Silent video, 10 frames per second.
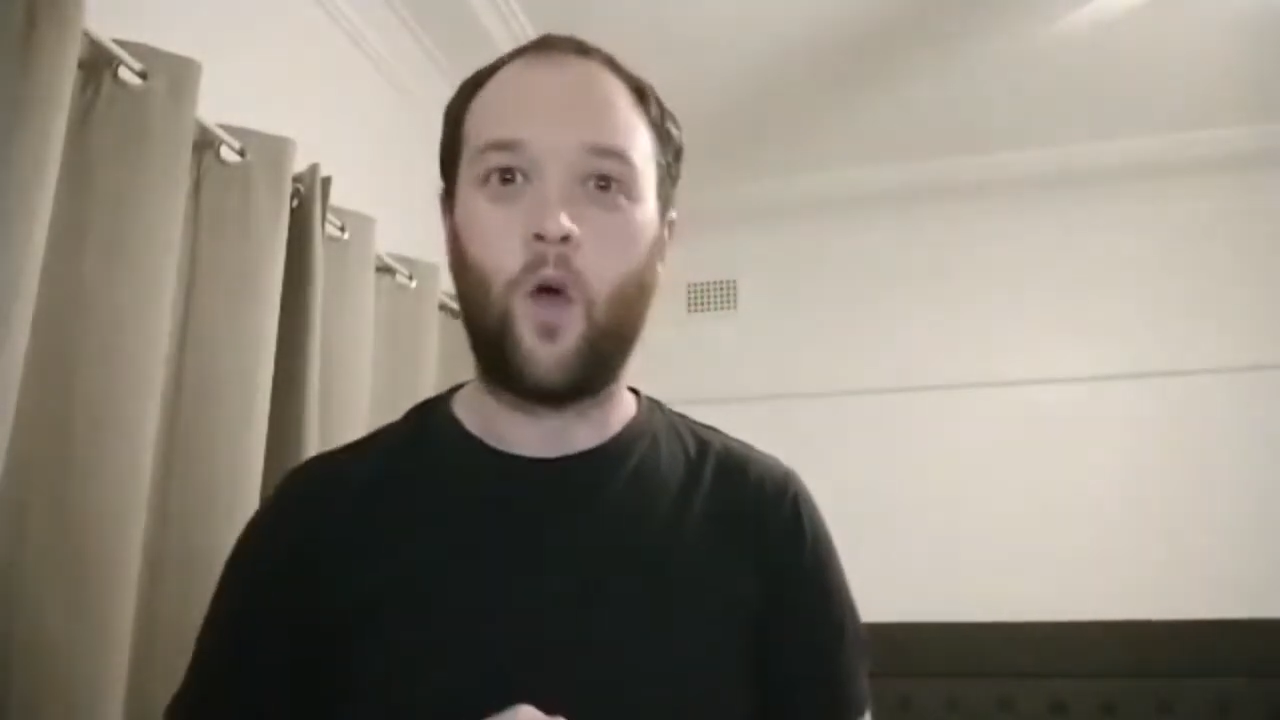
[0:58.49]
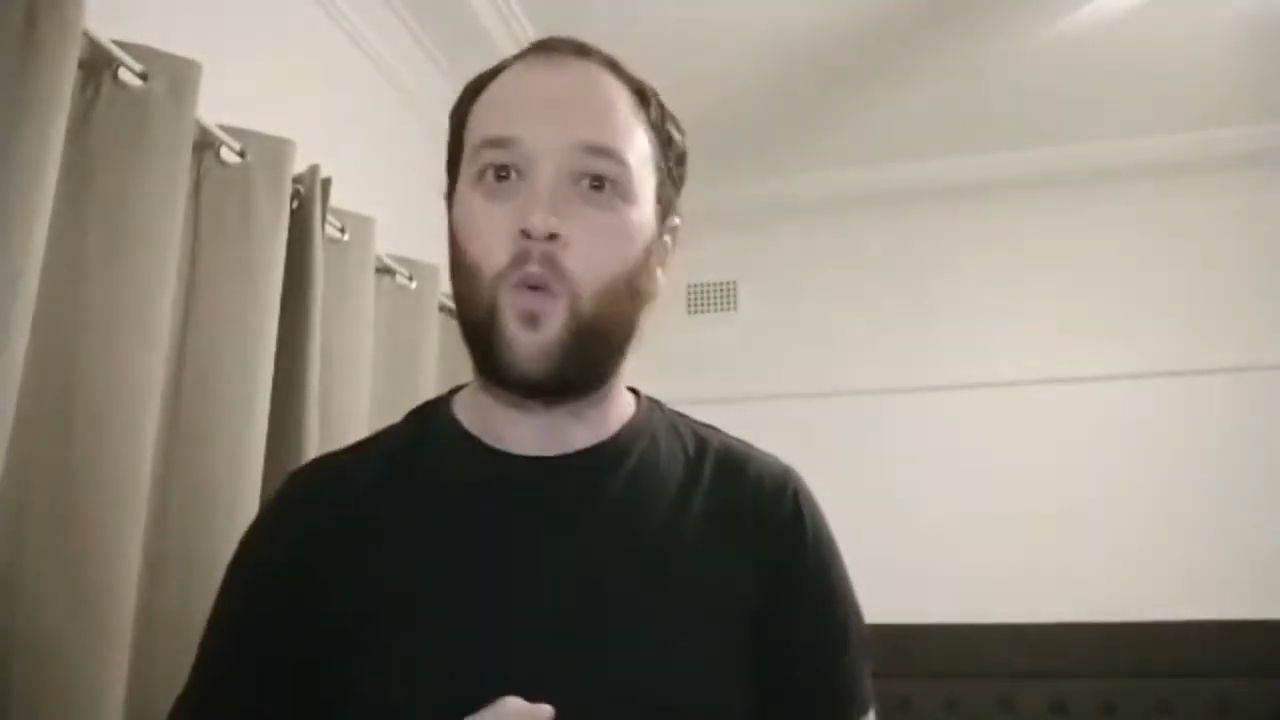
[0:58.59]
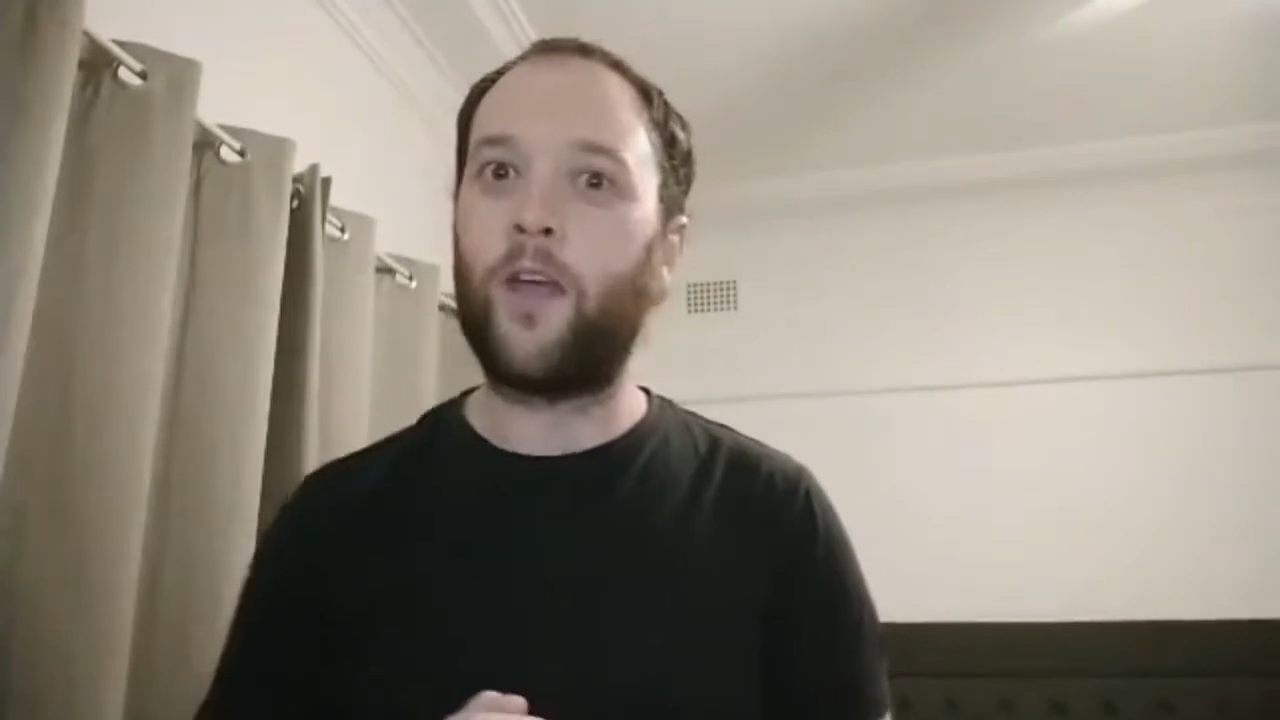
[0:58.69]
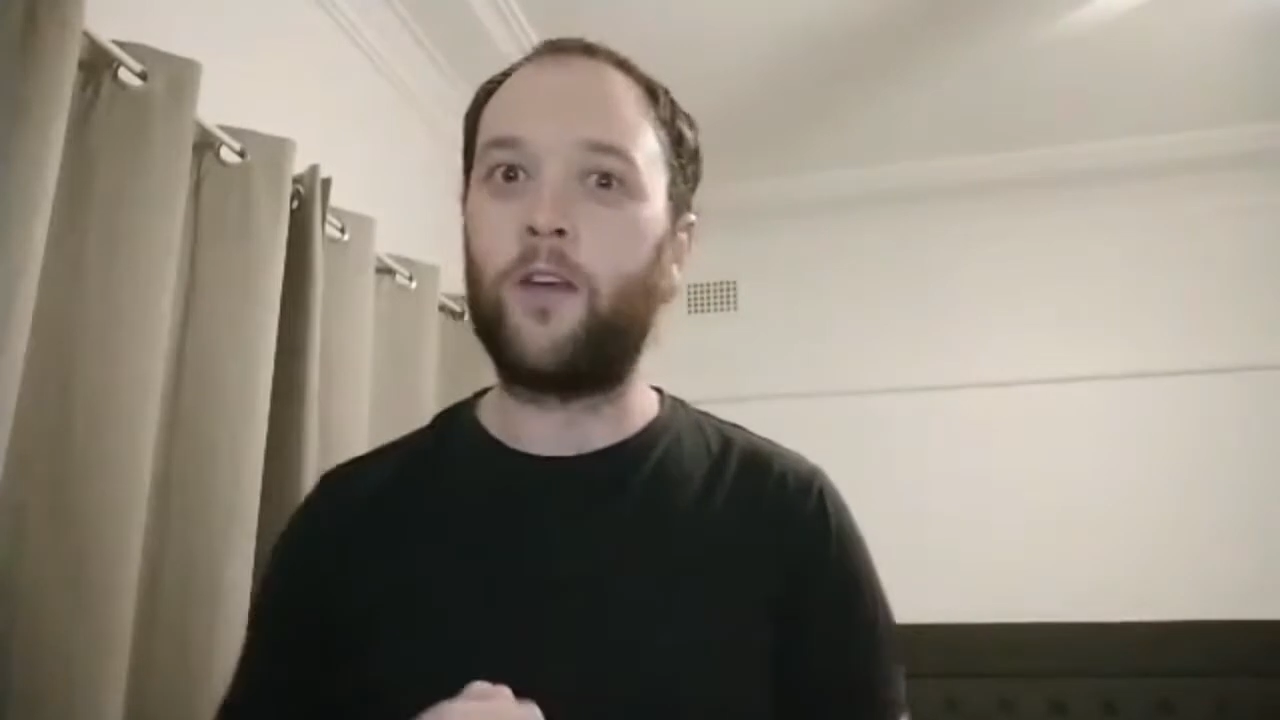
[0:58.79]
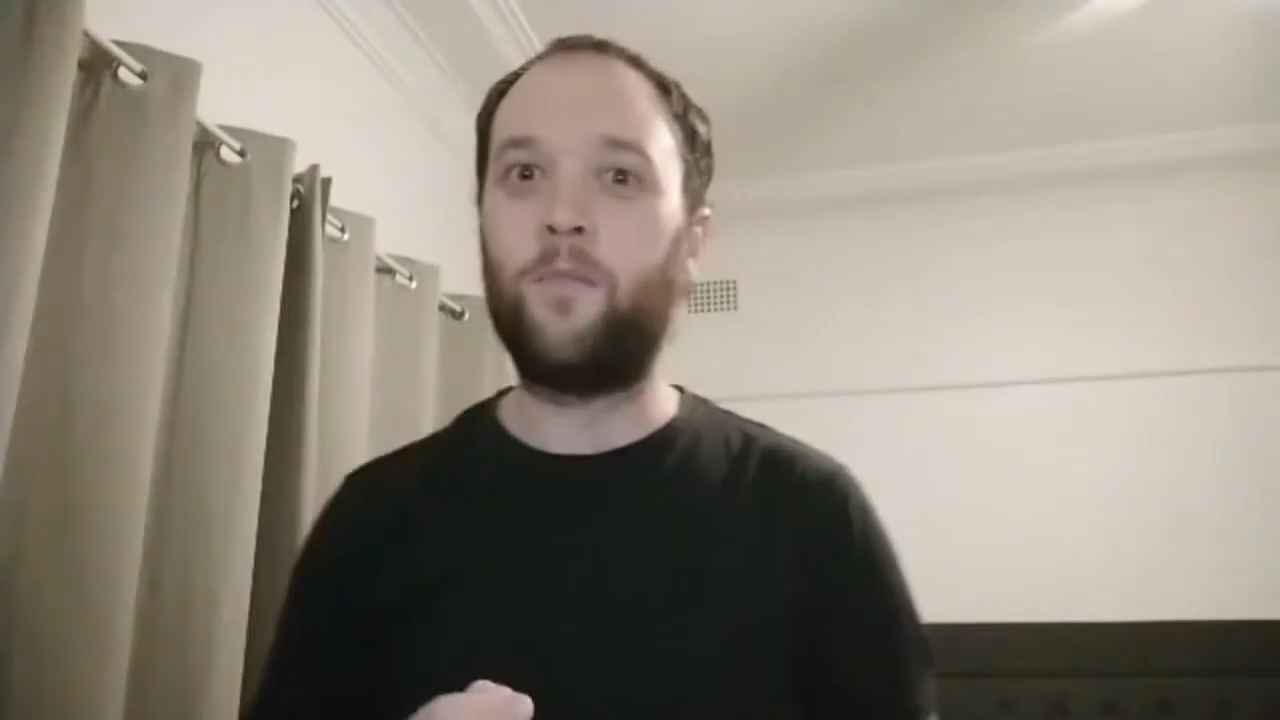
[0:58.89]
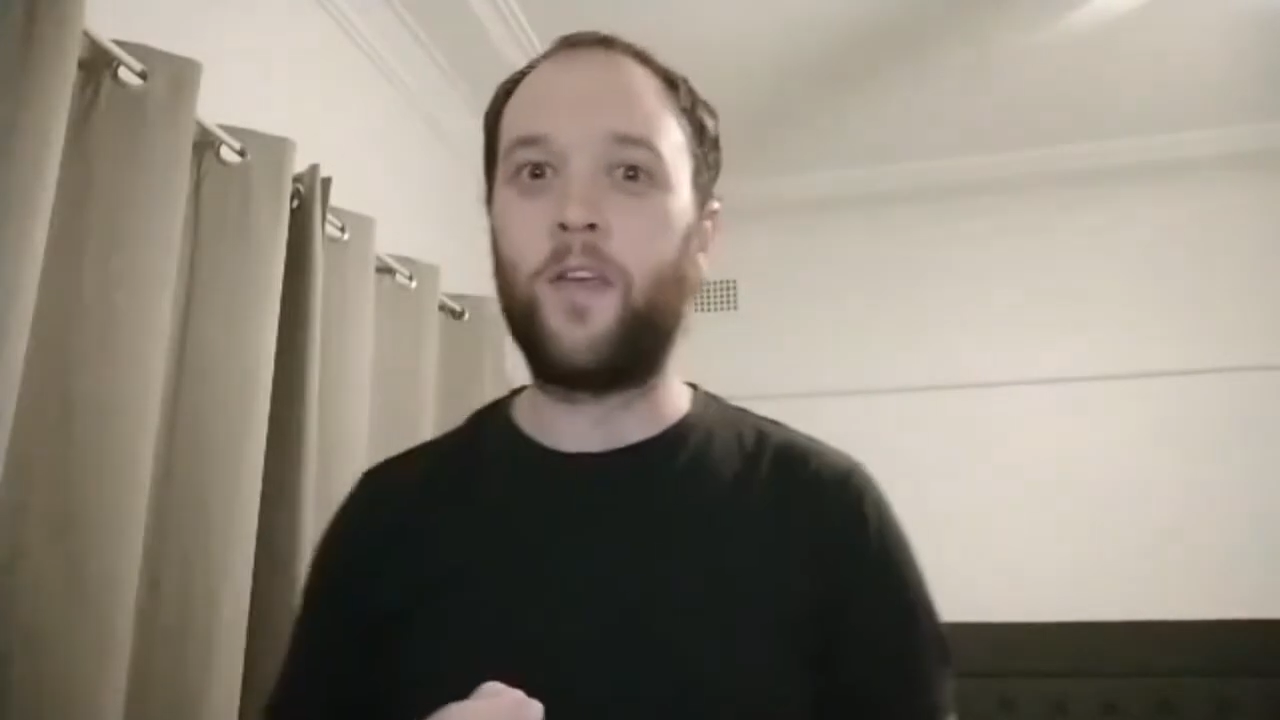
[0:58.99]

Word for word: we're going to be